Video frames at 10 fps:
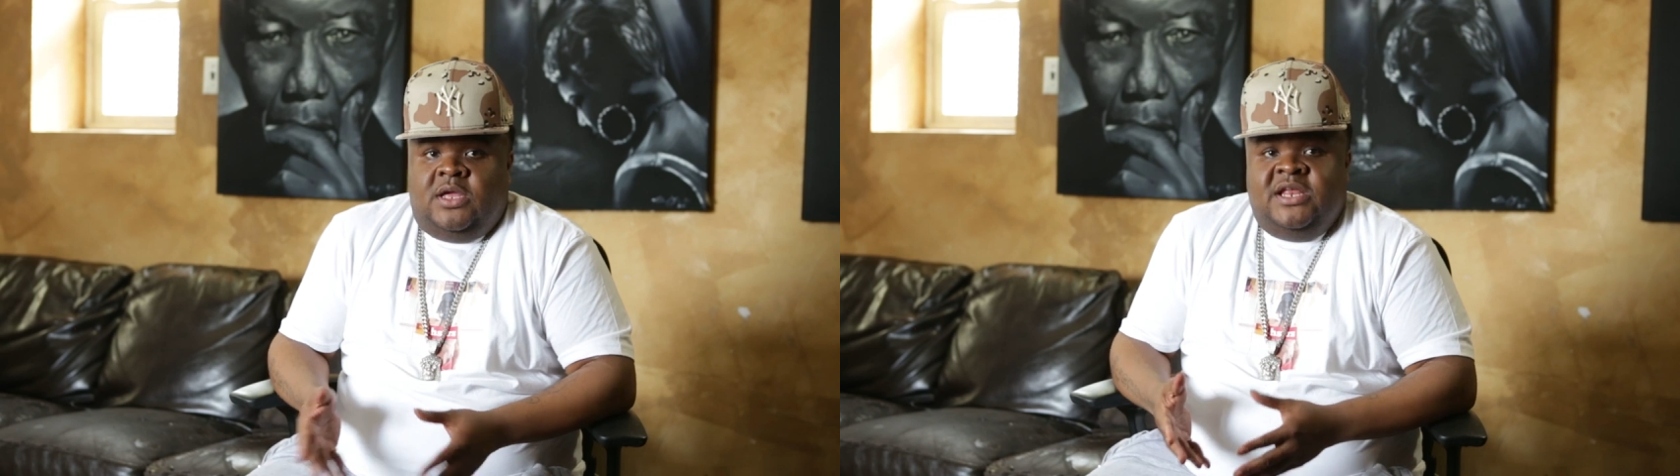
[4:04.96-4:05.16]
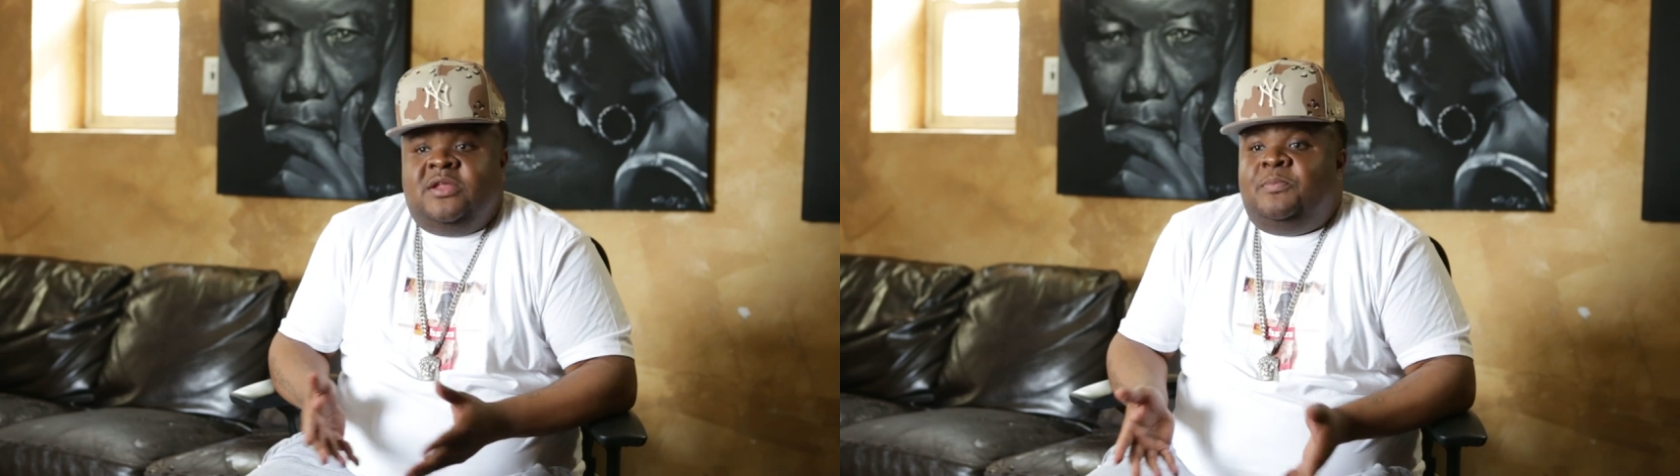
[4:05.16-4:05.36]

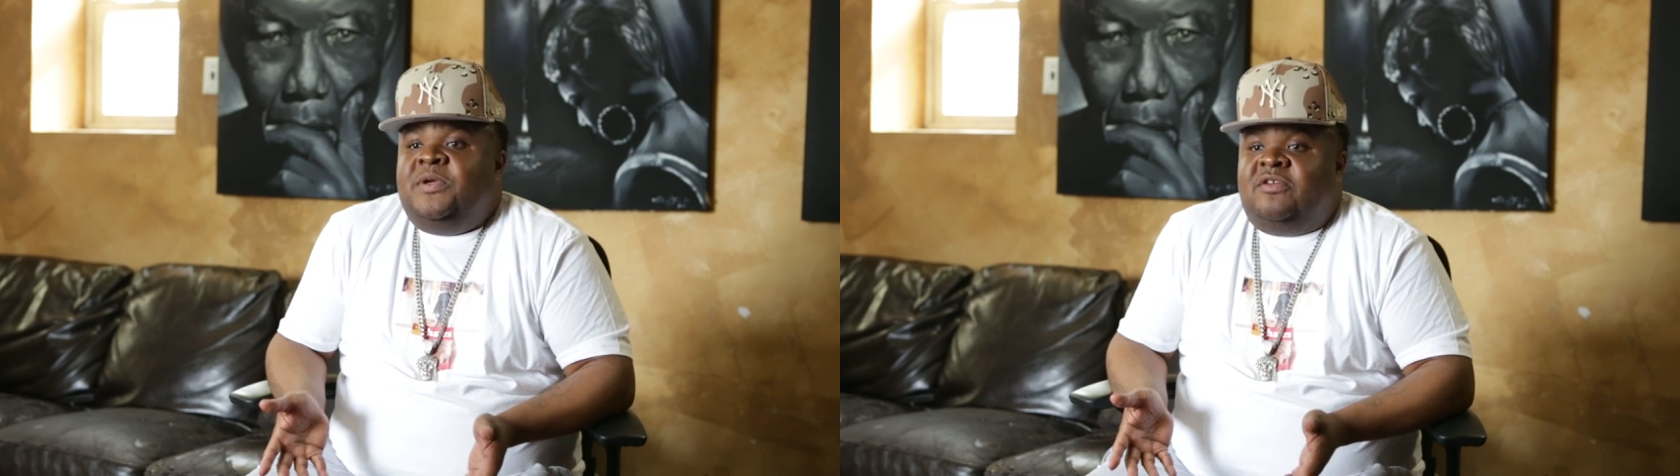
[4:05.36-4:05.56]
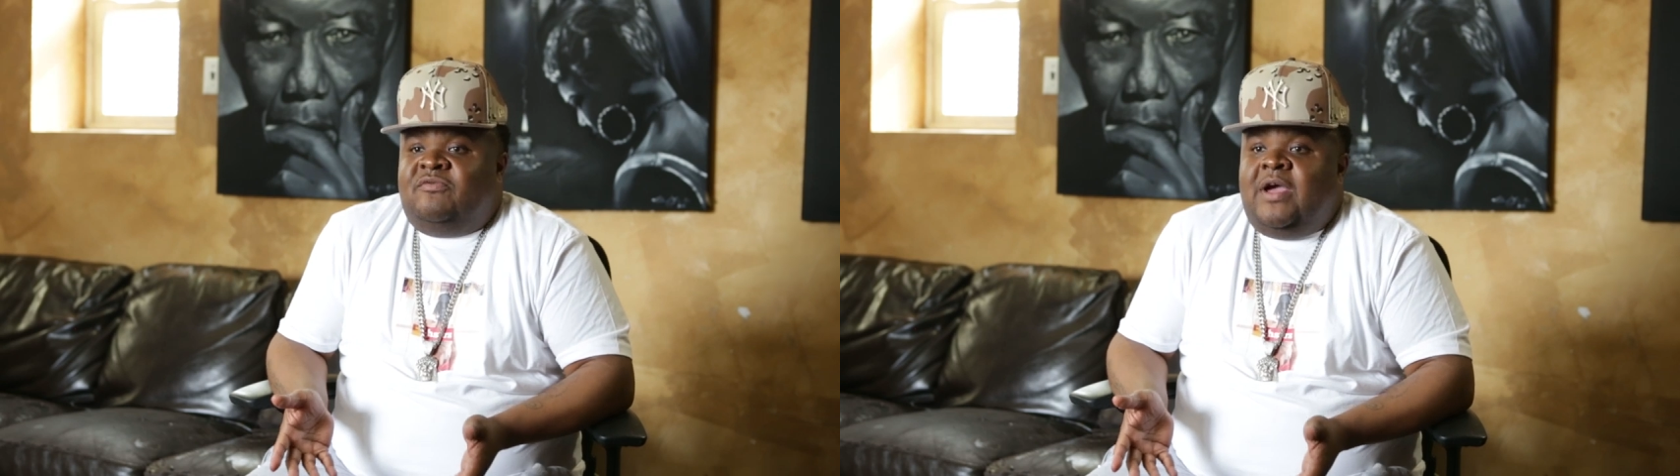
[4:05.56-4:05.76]

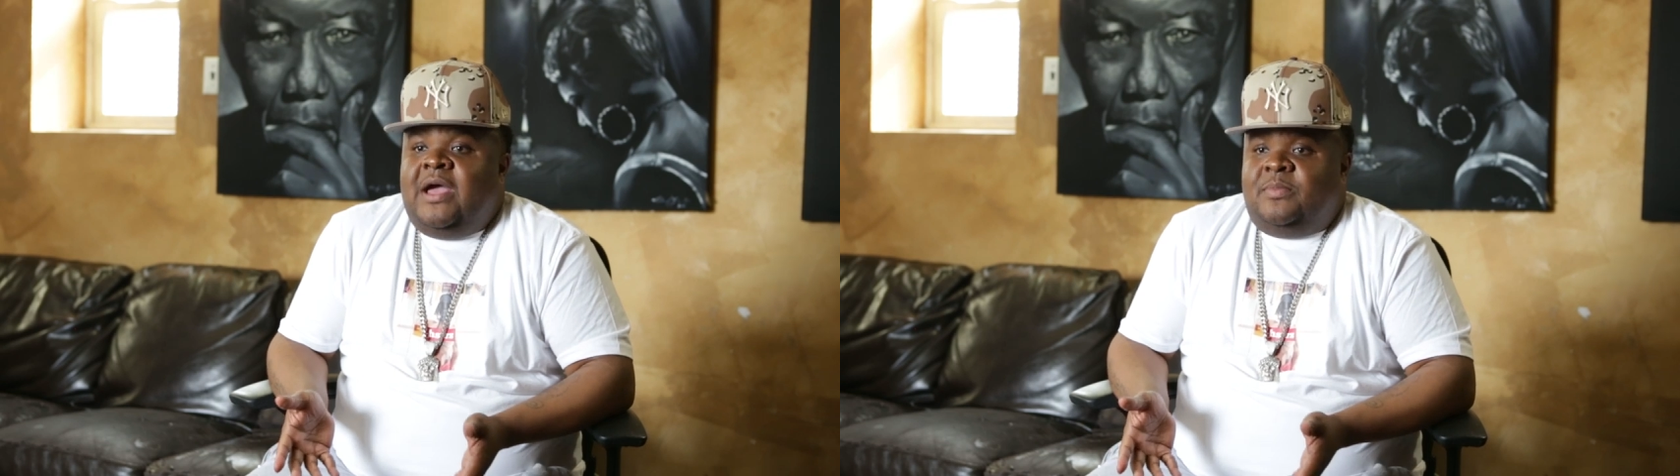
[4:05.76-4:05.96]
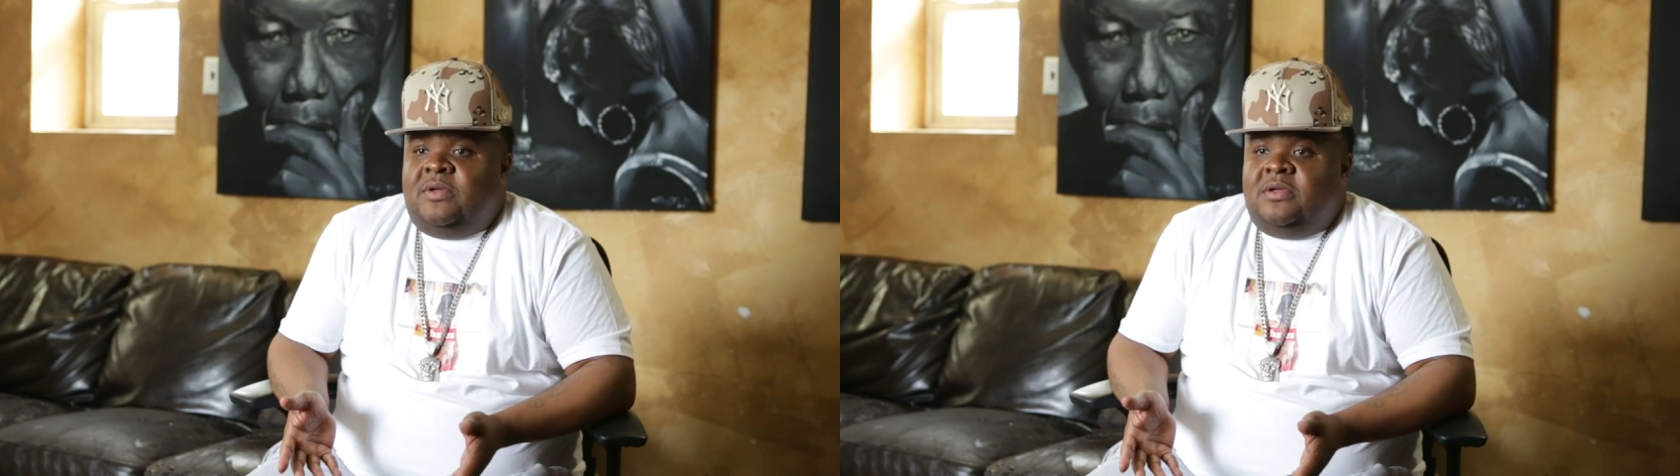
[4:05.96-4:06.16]
independent
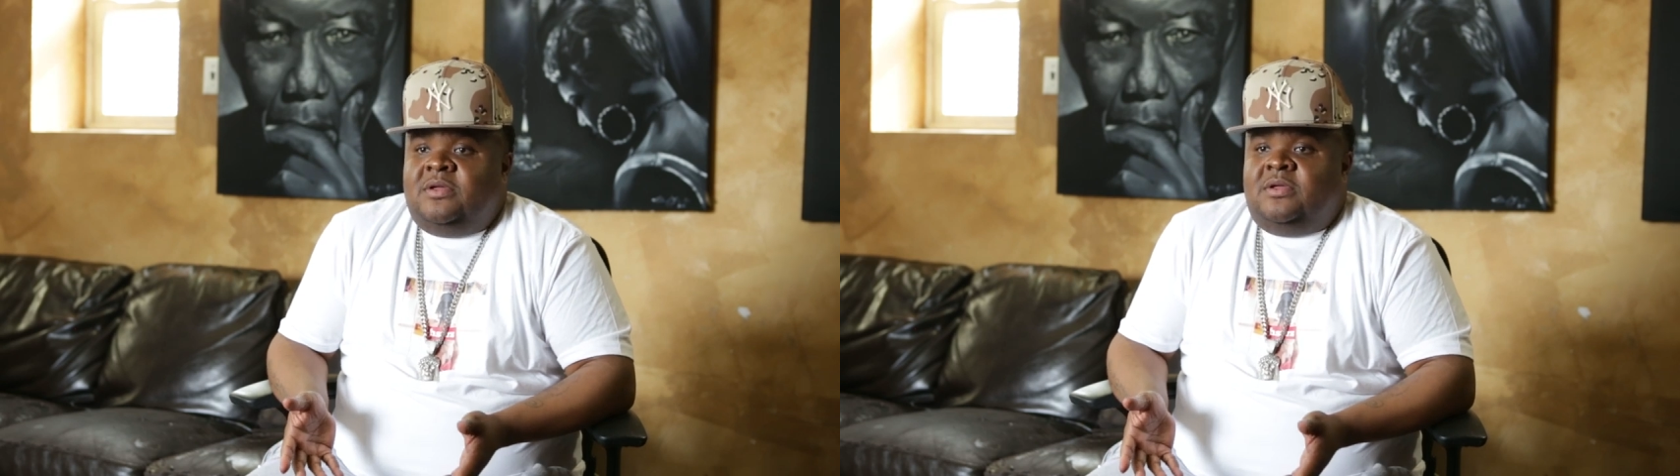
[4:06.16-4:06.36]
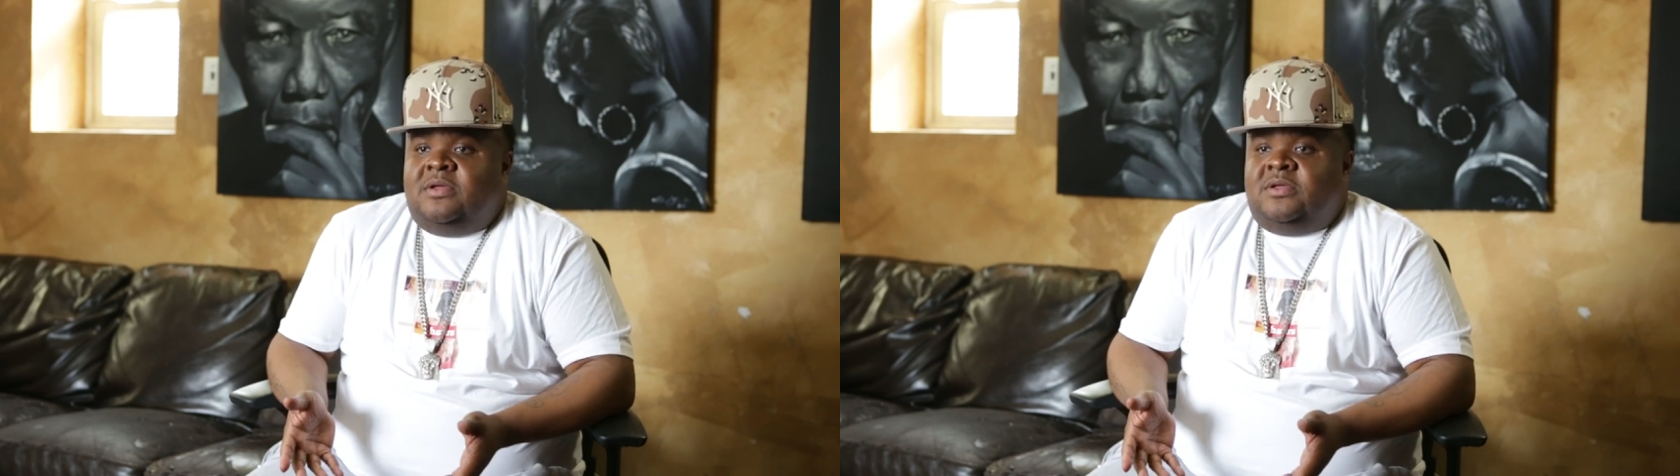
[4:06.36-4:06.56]
rapper.
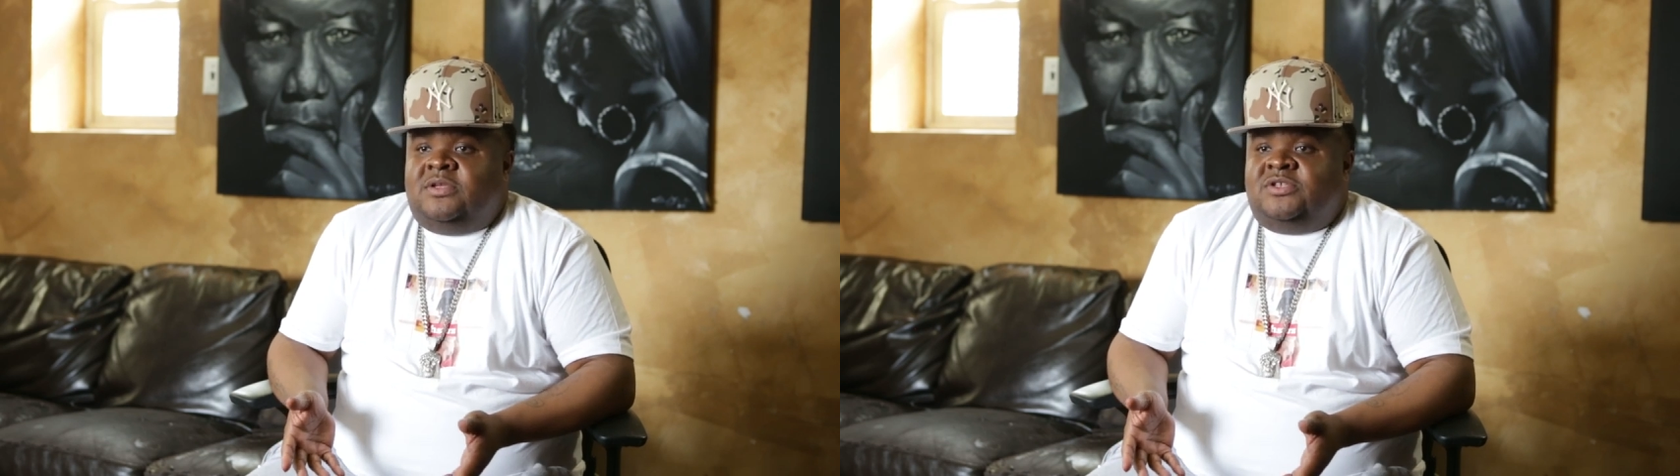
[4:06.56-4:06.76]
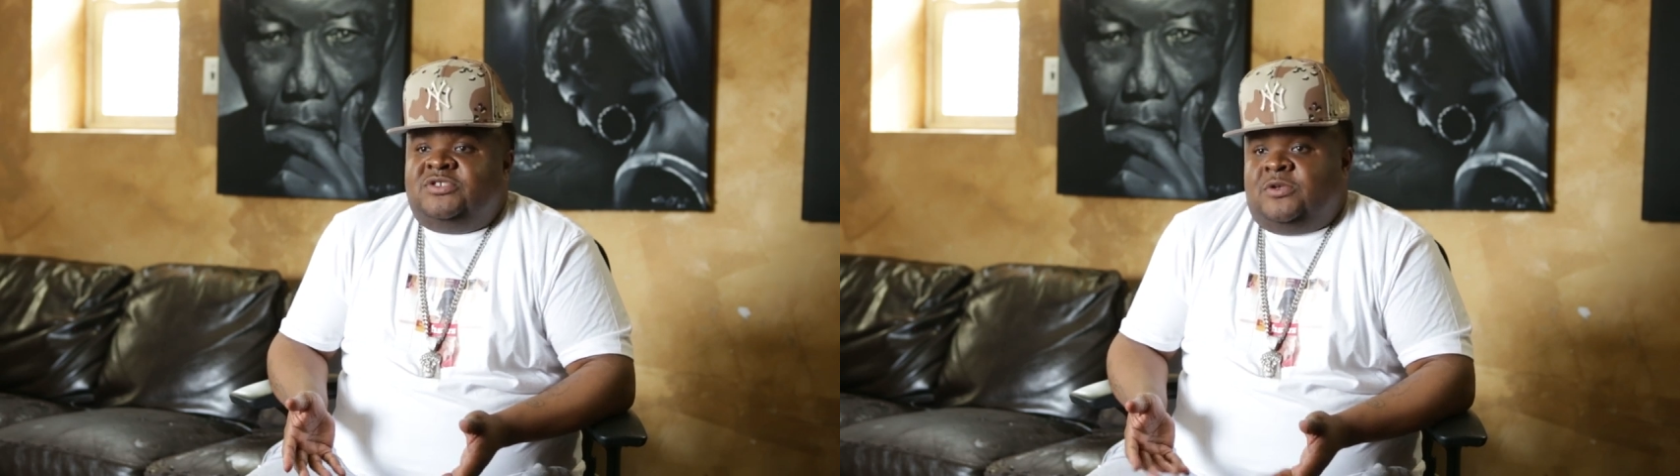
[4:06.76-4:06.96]

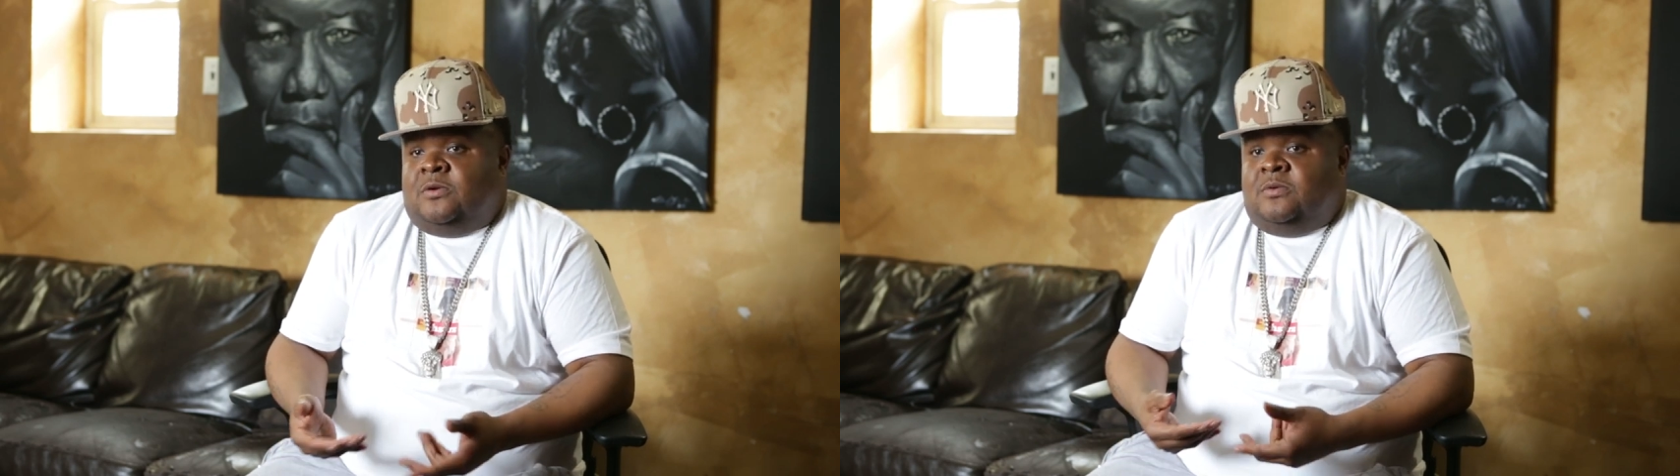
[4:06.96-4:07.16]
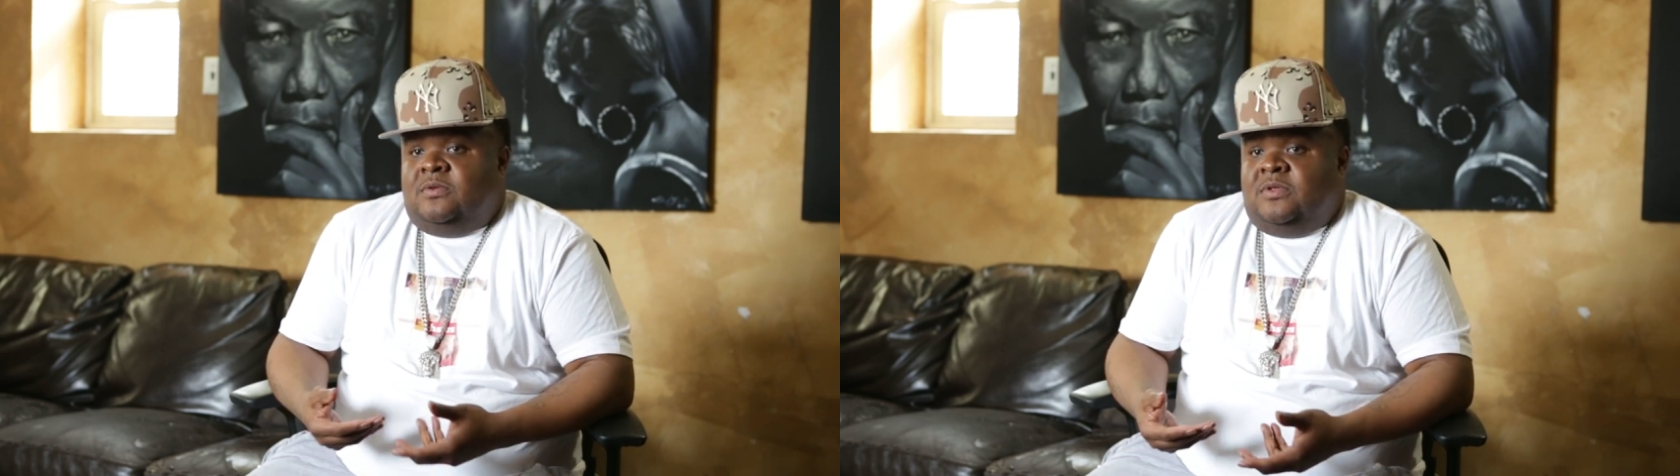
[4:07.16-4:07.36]

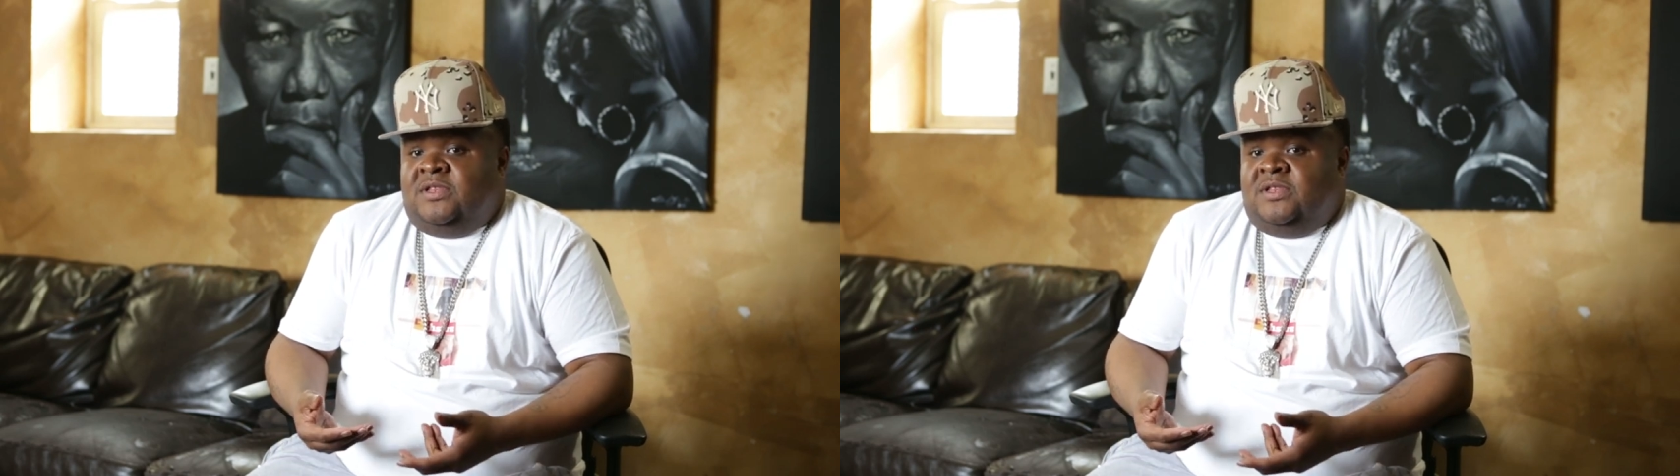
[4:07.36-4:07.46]
So